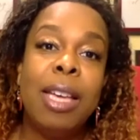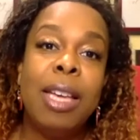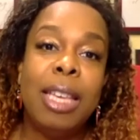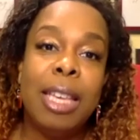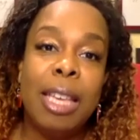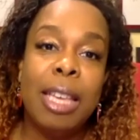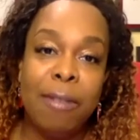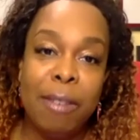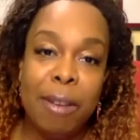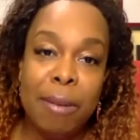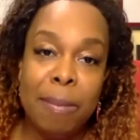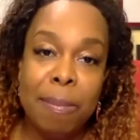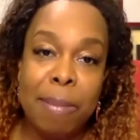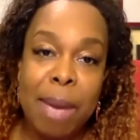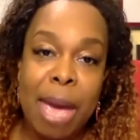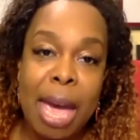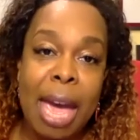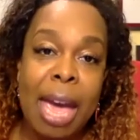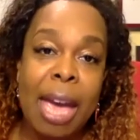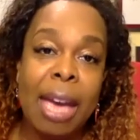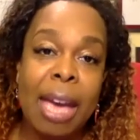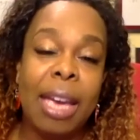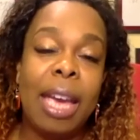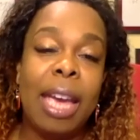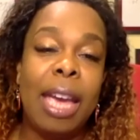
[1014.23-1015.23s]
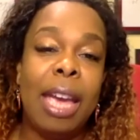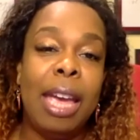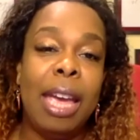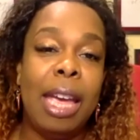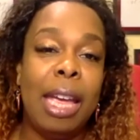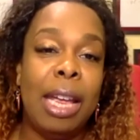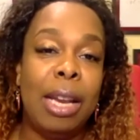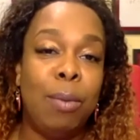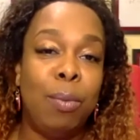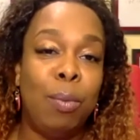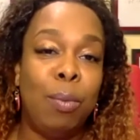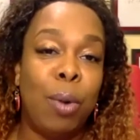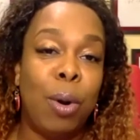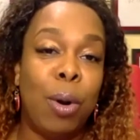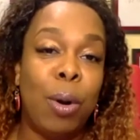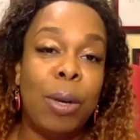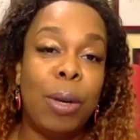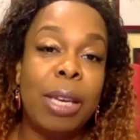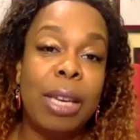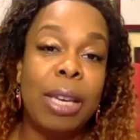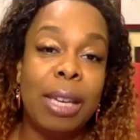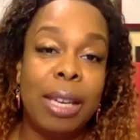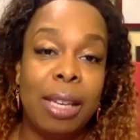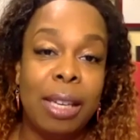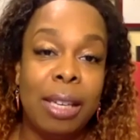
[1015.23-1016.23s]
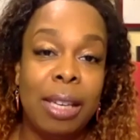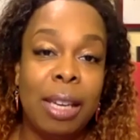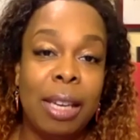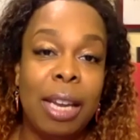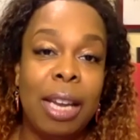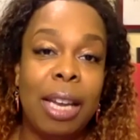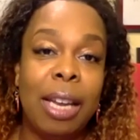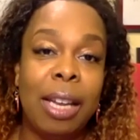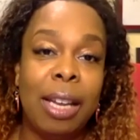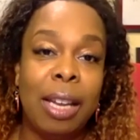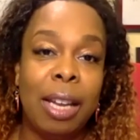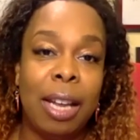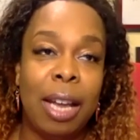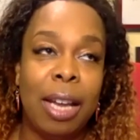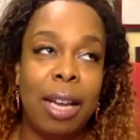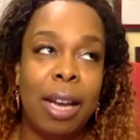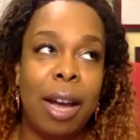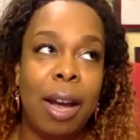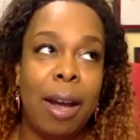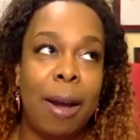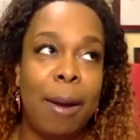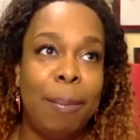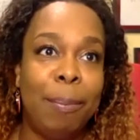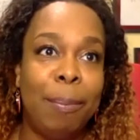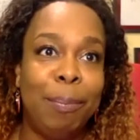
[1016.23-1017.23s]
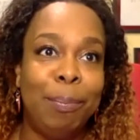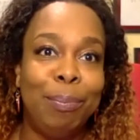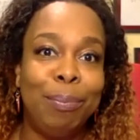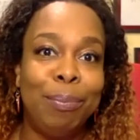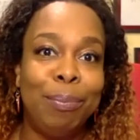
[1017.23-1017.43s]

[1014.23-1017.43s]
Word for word: giving back and working um,